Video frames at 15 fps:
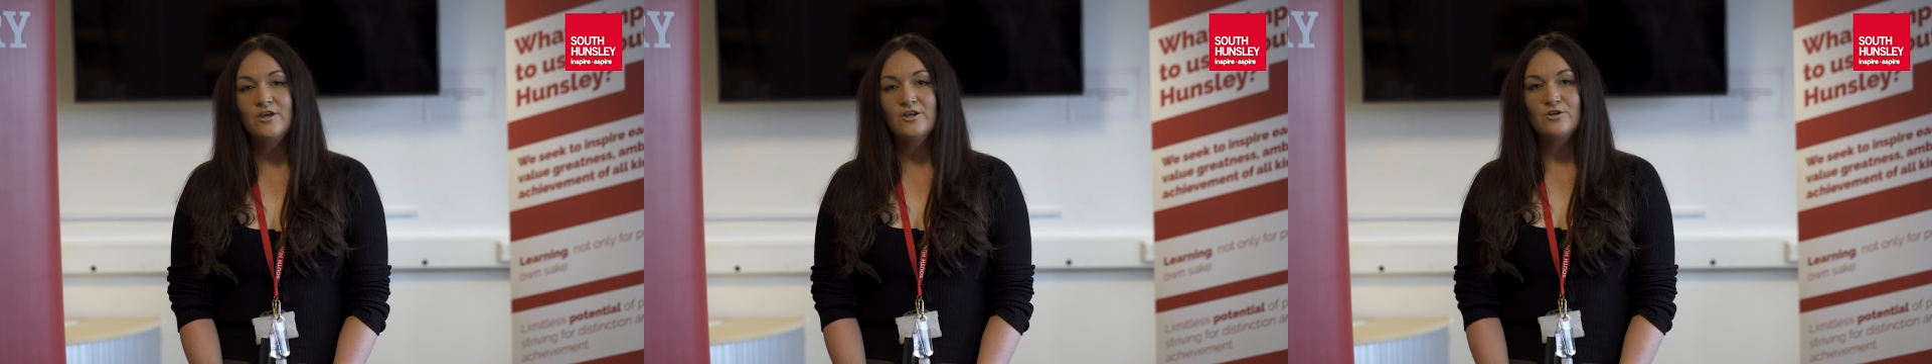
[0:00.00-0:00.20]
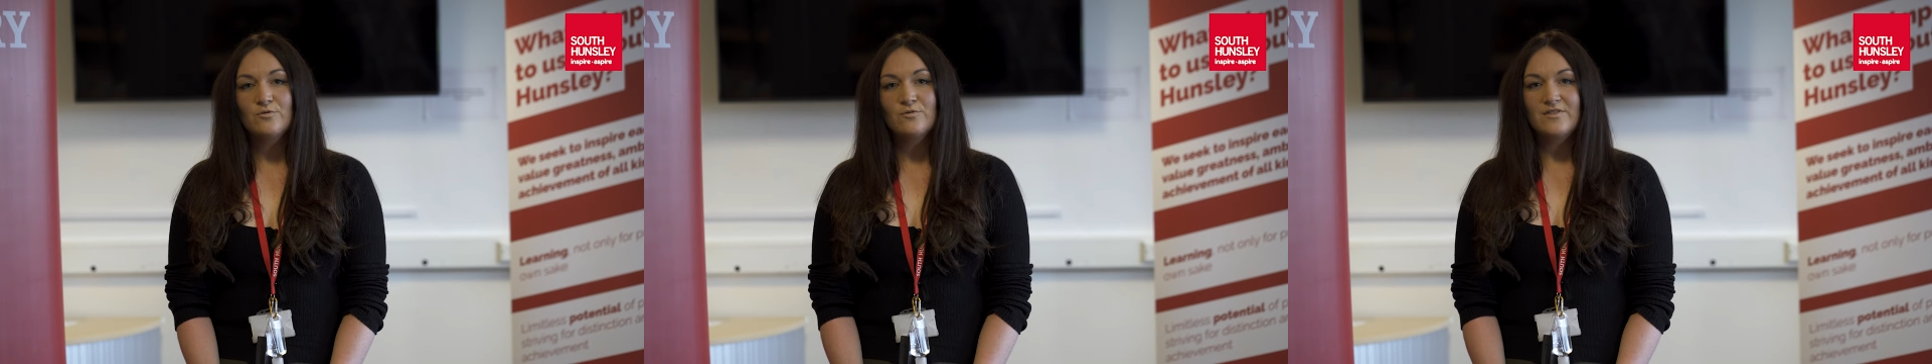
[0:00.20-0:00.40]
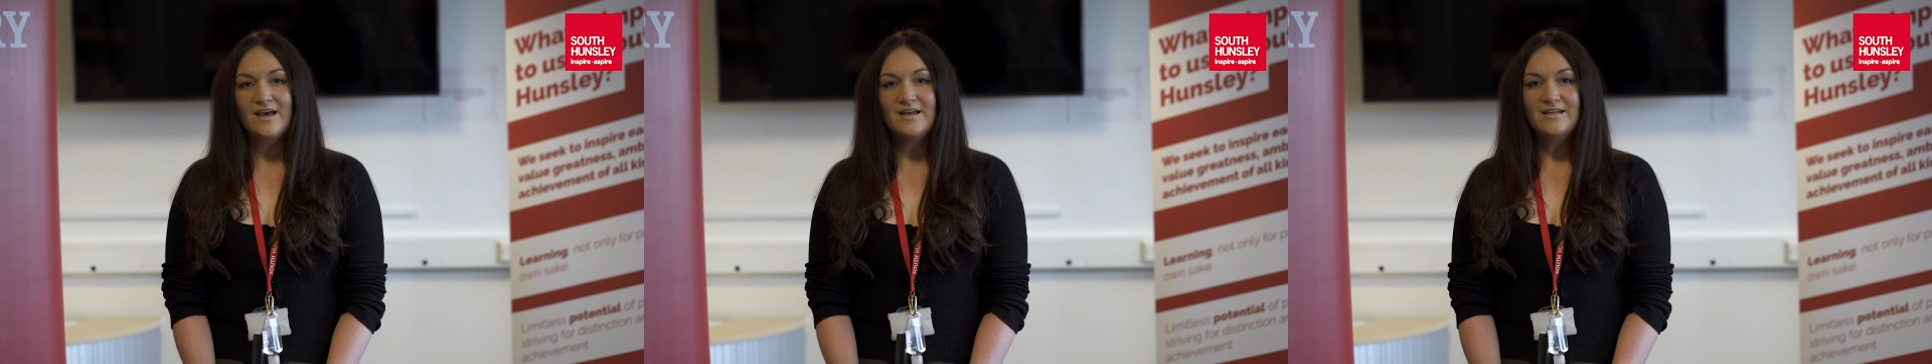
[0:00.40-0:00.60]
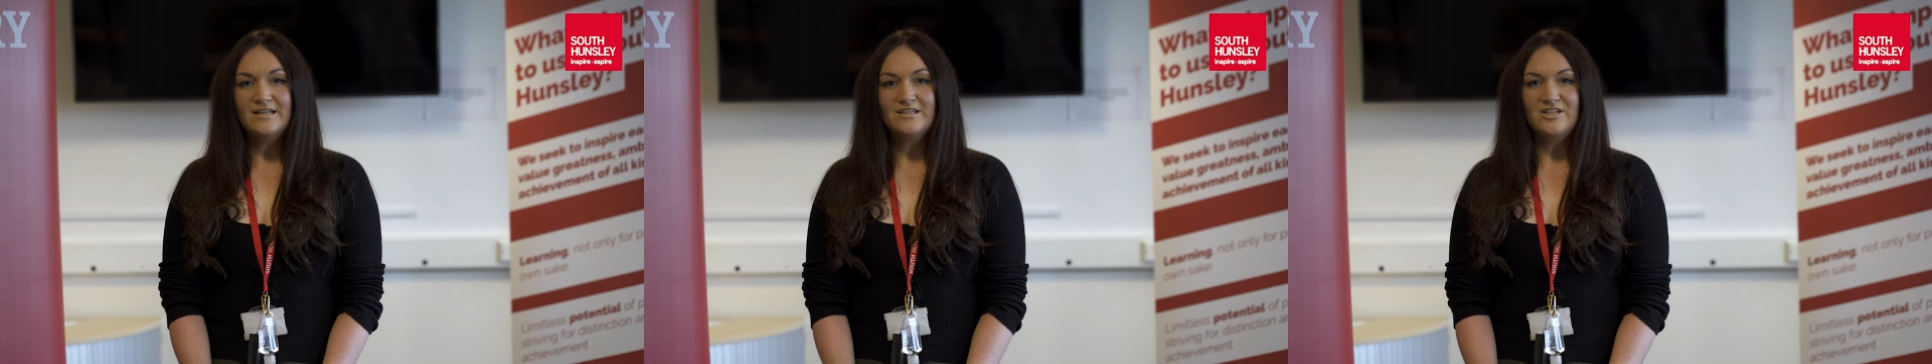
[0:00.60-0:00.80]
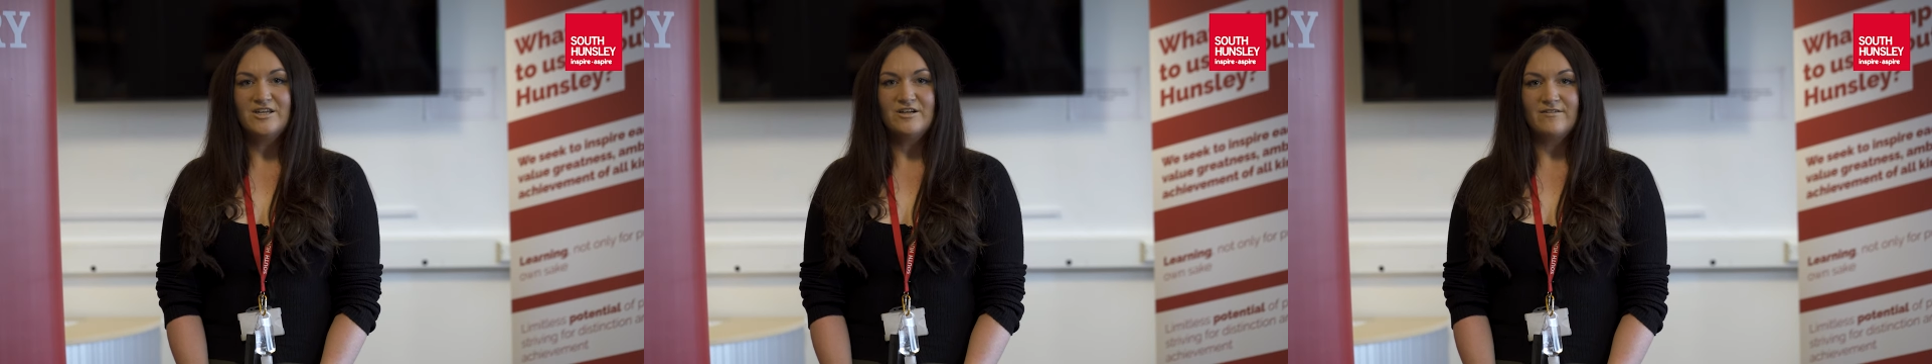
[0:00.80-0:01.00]
You'll then
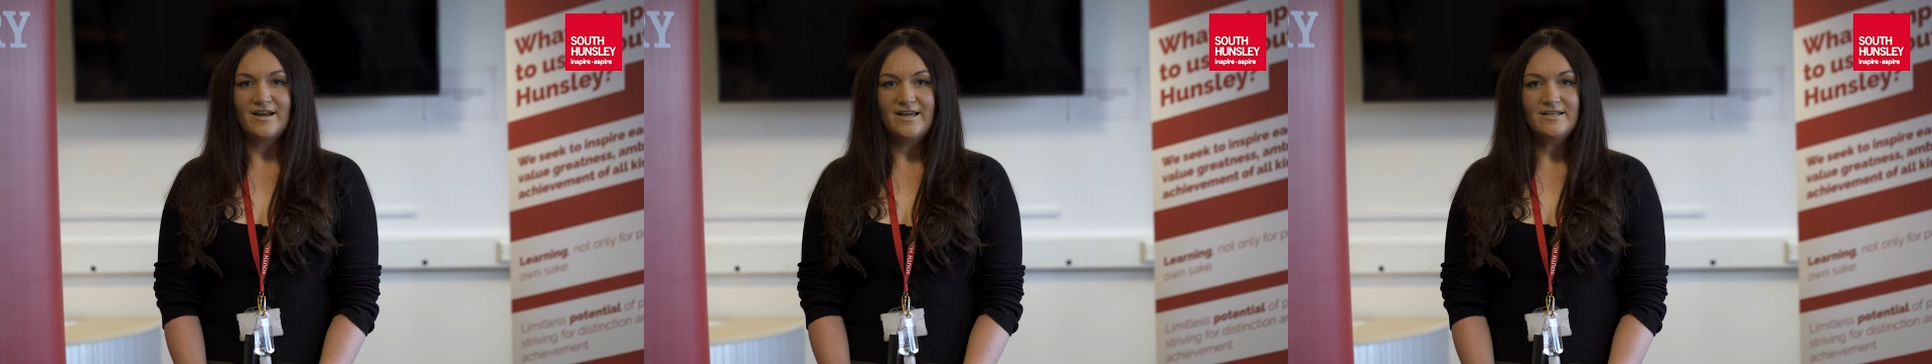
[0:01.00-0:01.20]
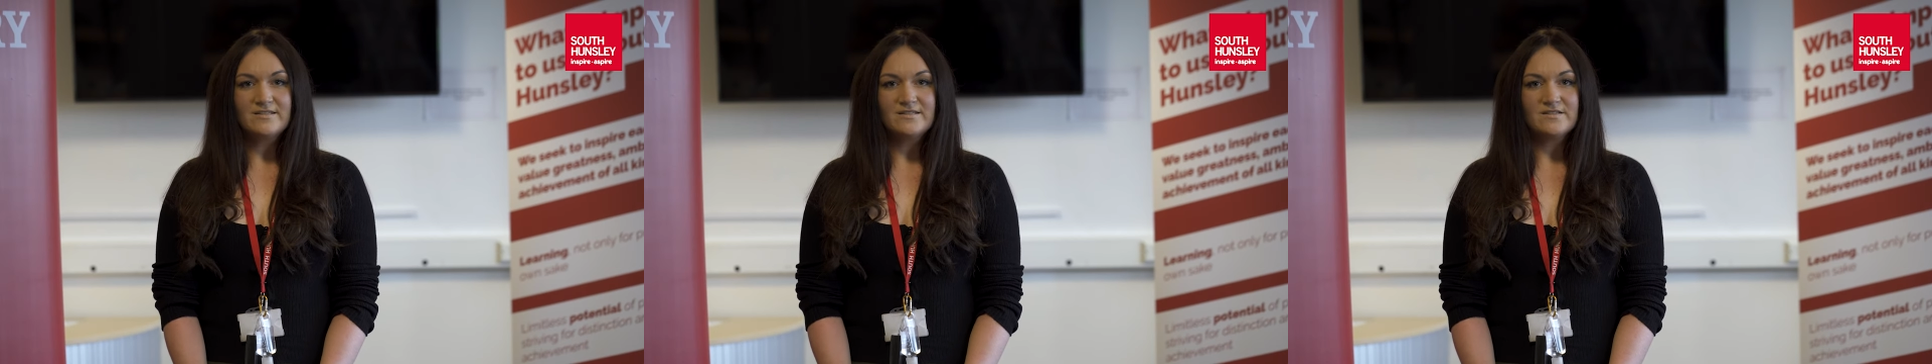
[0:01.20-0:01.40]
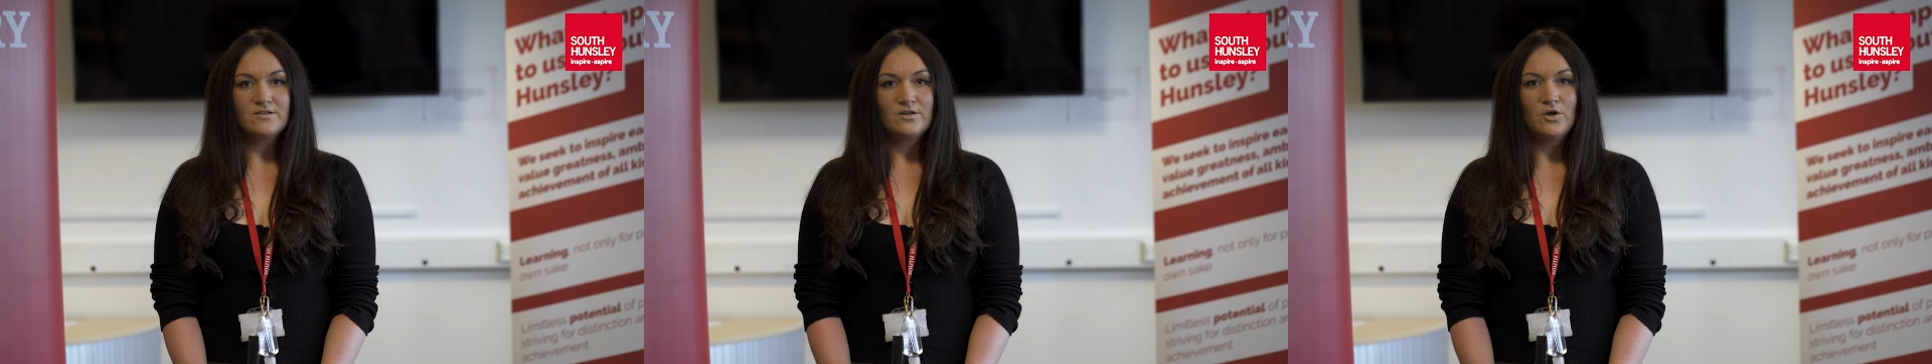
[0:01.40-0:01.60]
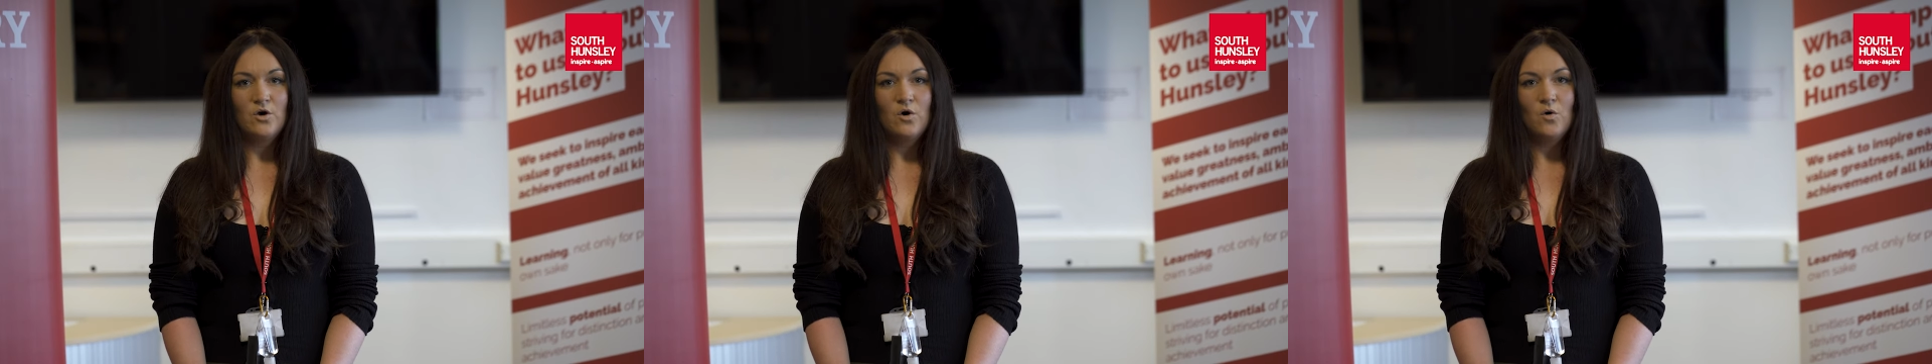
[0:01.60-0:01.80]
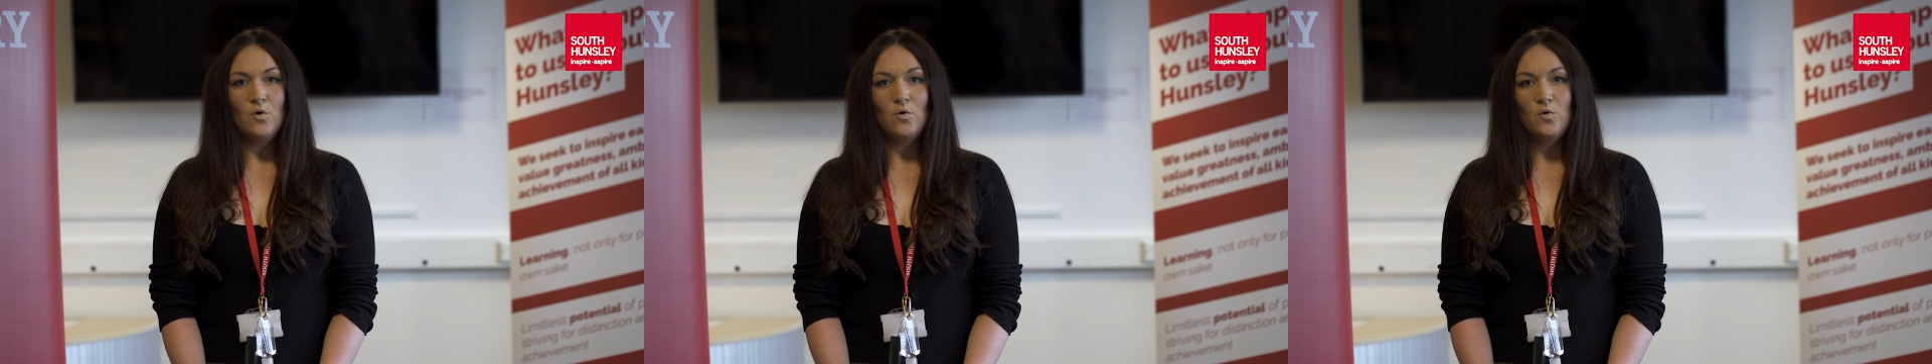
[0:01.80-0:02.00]
in year eight
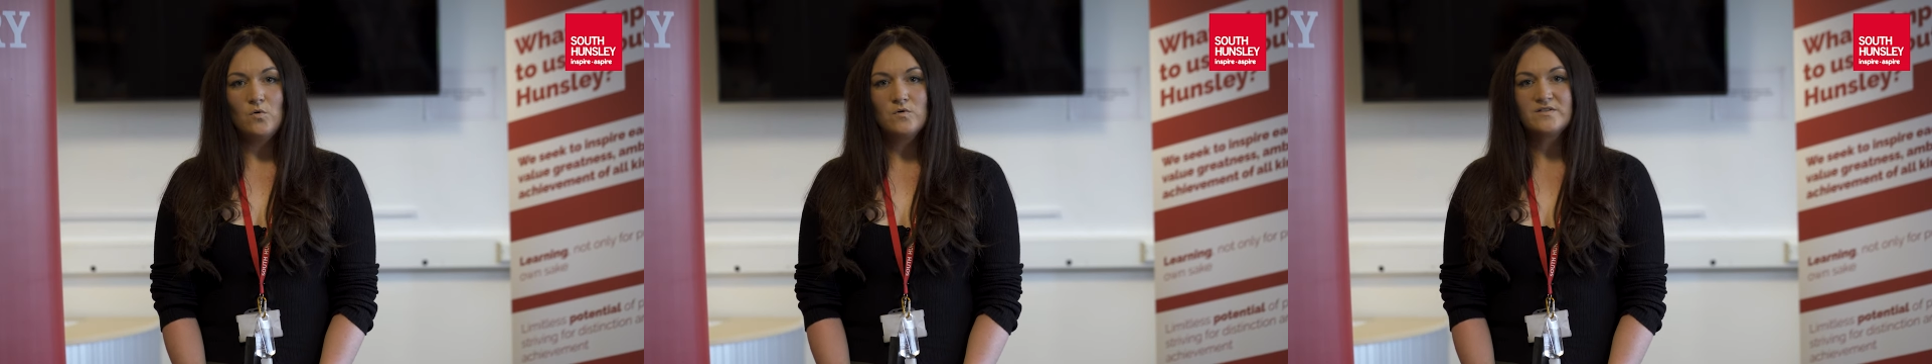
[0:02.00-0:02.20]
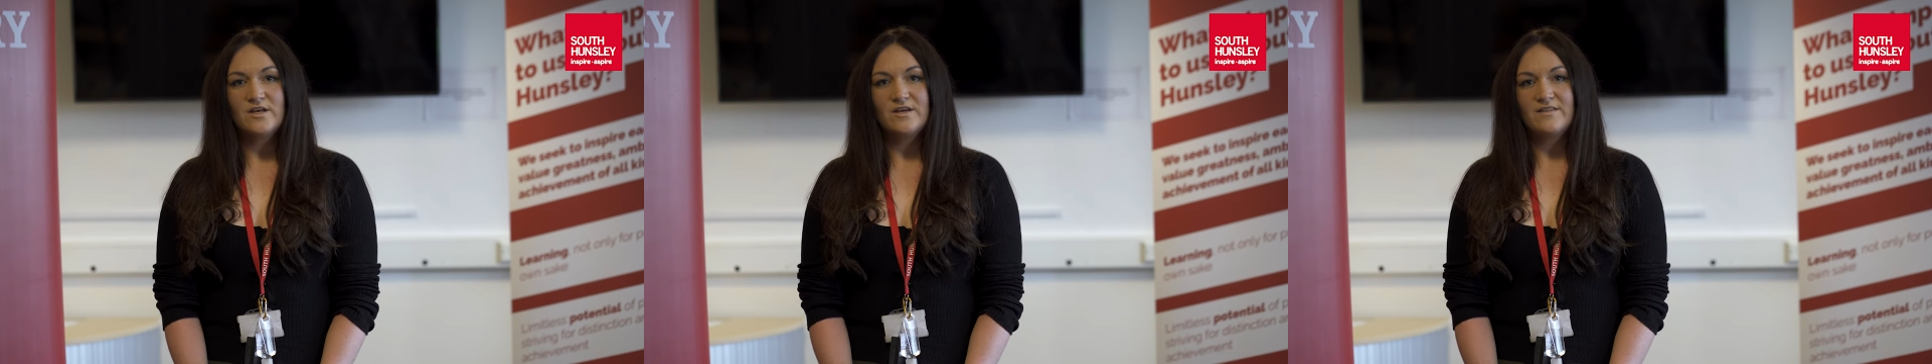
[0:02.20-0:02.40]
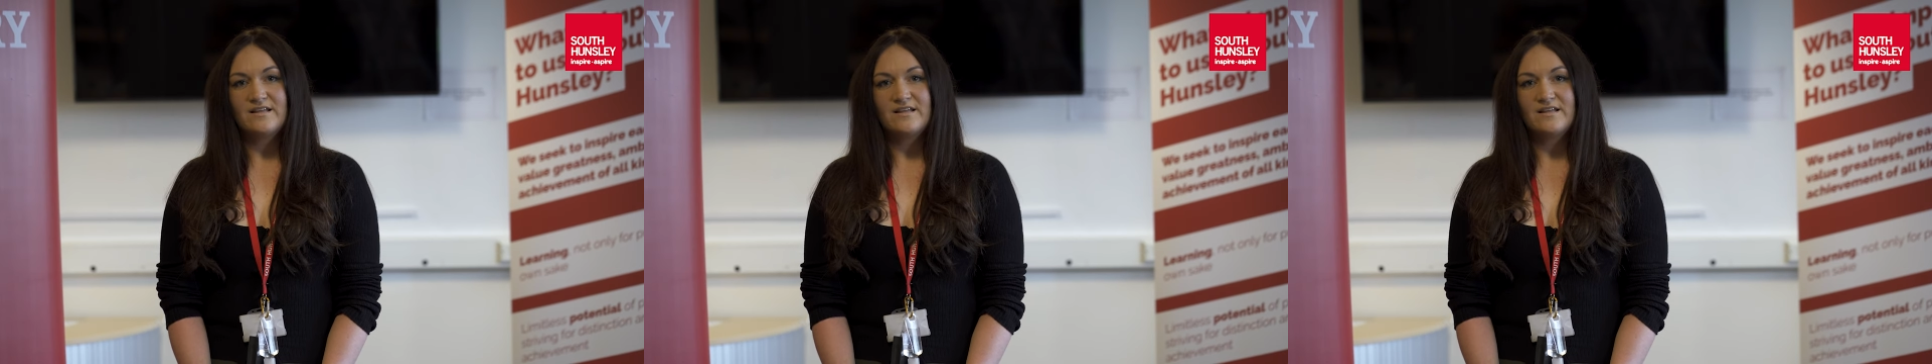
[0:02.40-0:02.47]
also